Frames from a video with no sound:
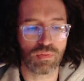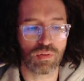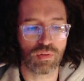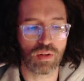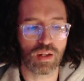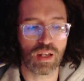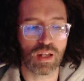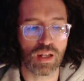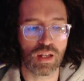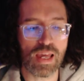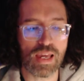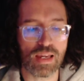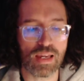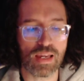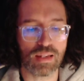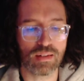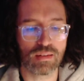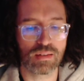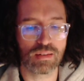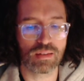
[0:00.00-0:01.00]

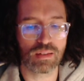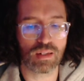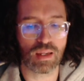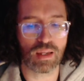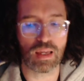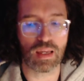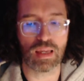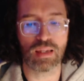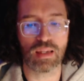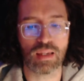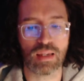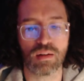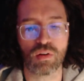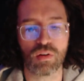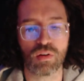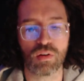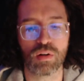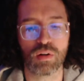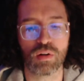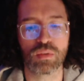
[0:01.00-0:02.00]
lays in
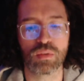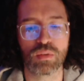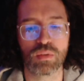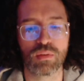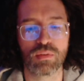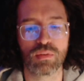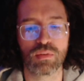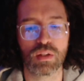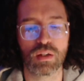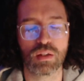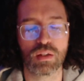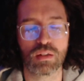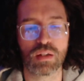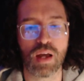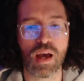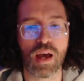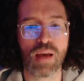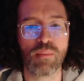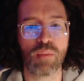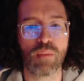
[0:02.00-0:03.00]
terms of the
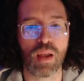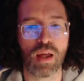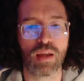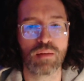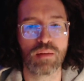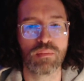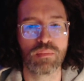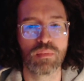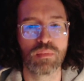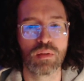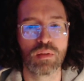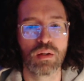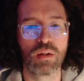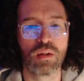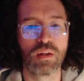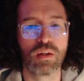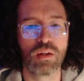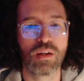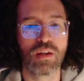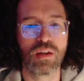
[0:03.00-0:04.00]
timeline,
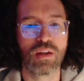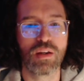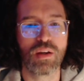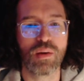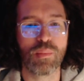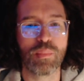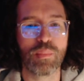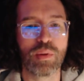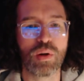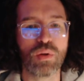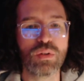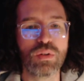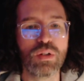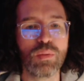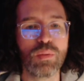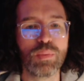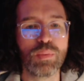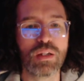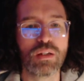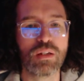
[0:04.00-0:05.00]
but also
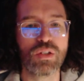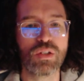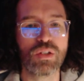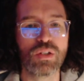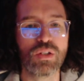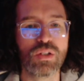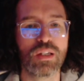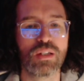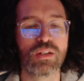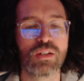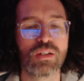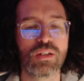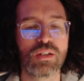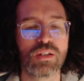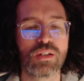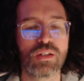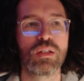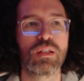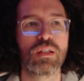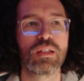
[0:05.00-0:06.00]
potentially in
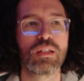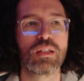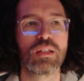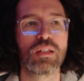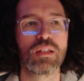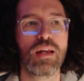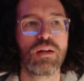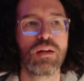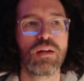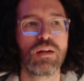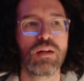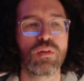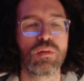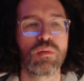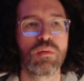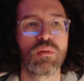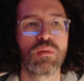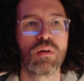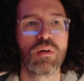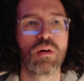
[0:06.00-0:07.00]
terms of the cycle
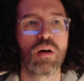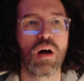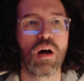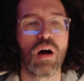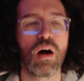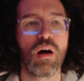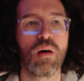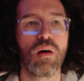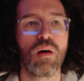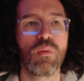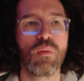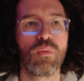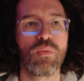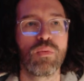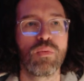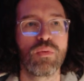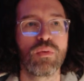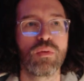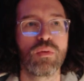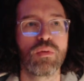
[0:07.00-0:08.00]

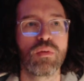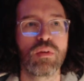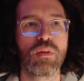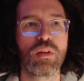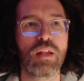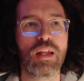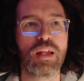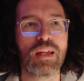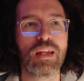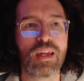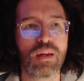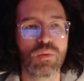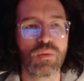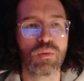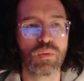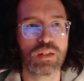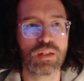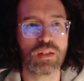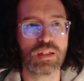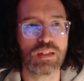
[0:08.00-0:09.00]
of thinking
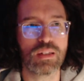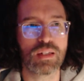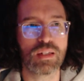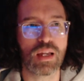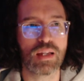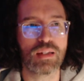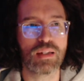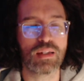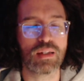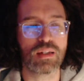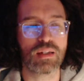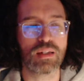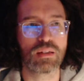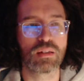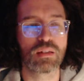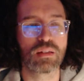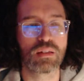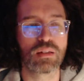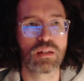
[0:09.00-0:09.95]
with these ideas,